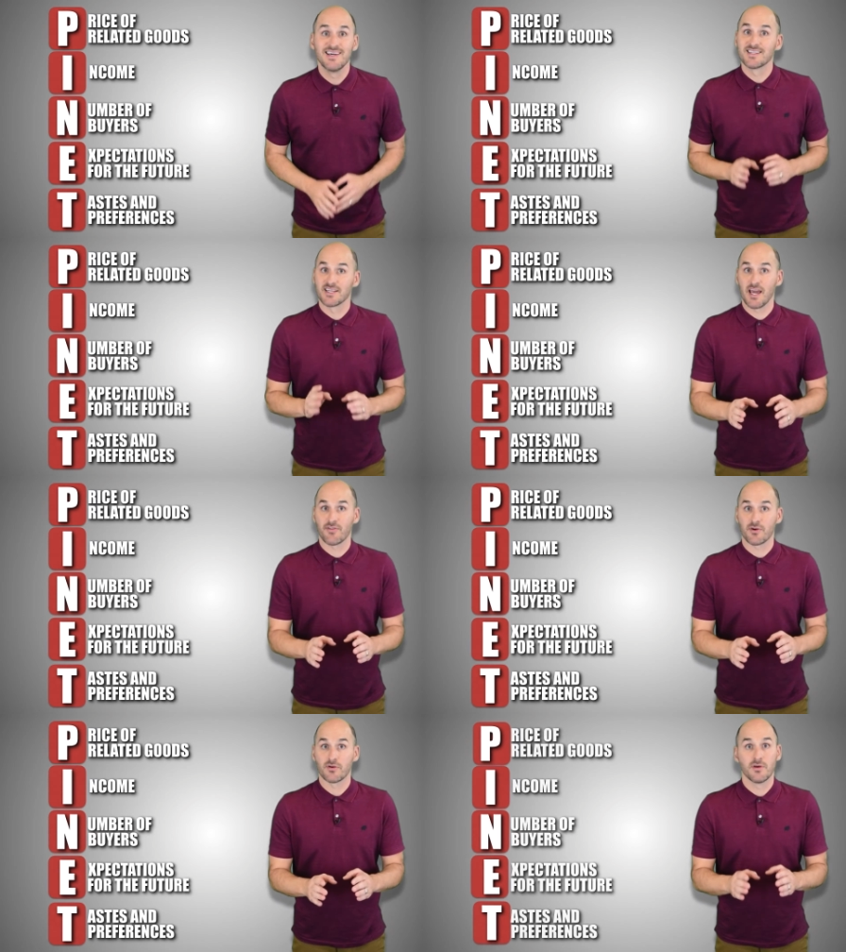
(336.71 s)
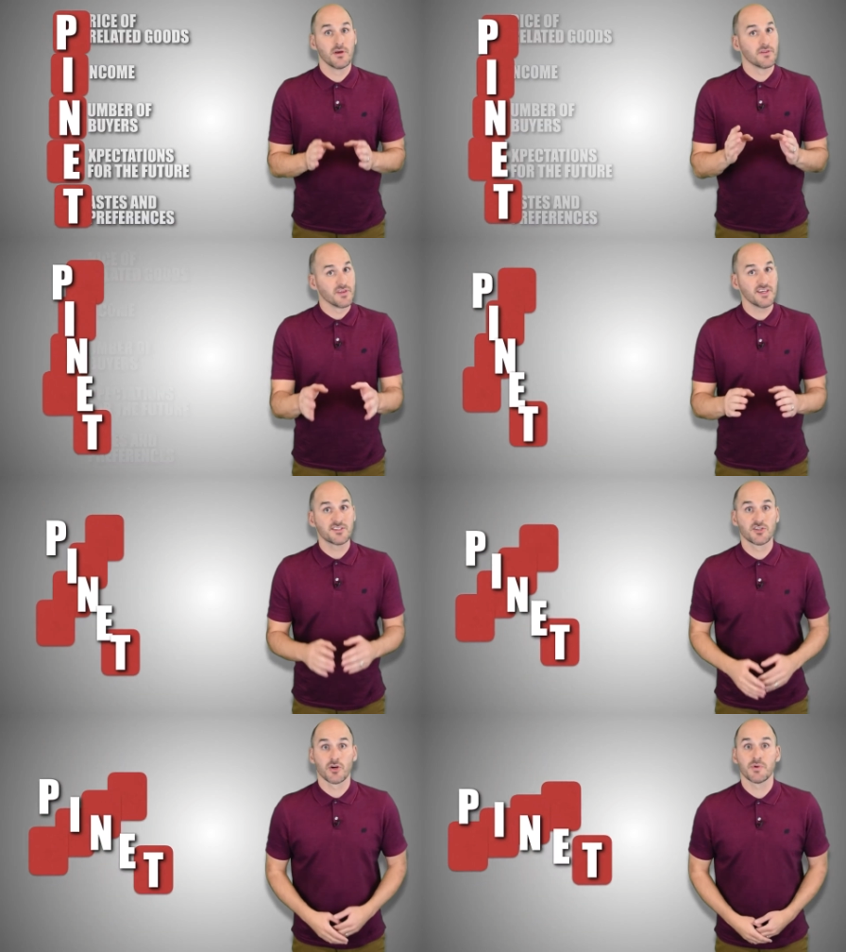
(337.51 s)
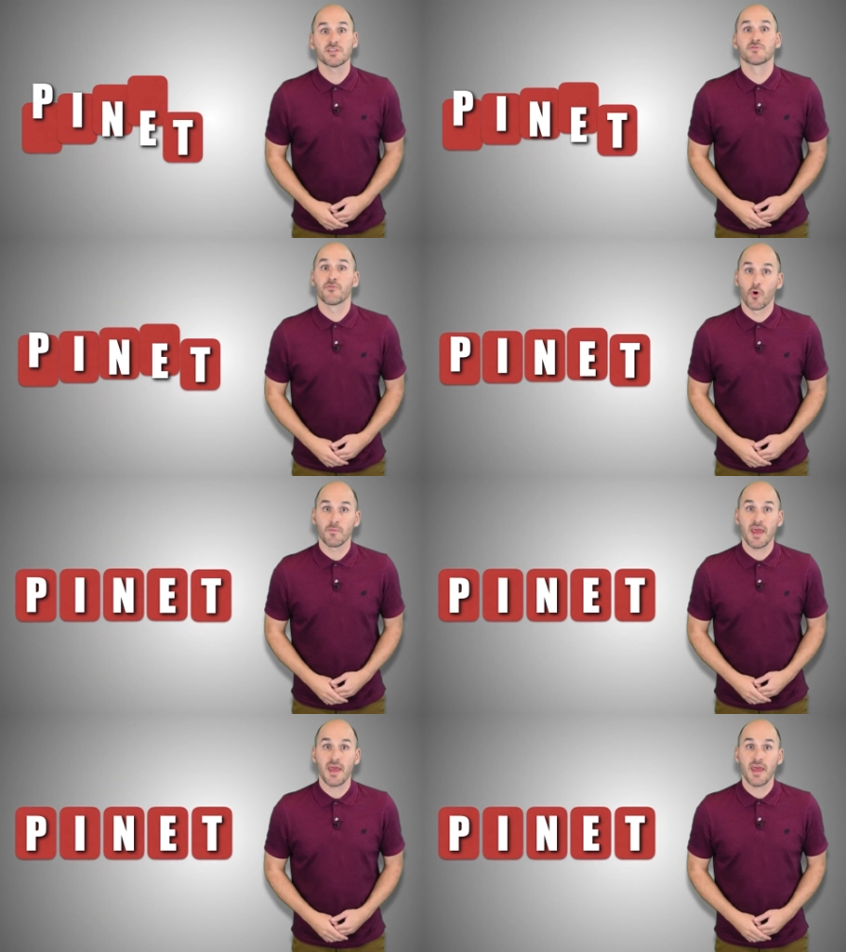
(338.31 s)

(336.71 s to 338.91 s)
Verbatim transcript: Together, these determinants form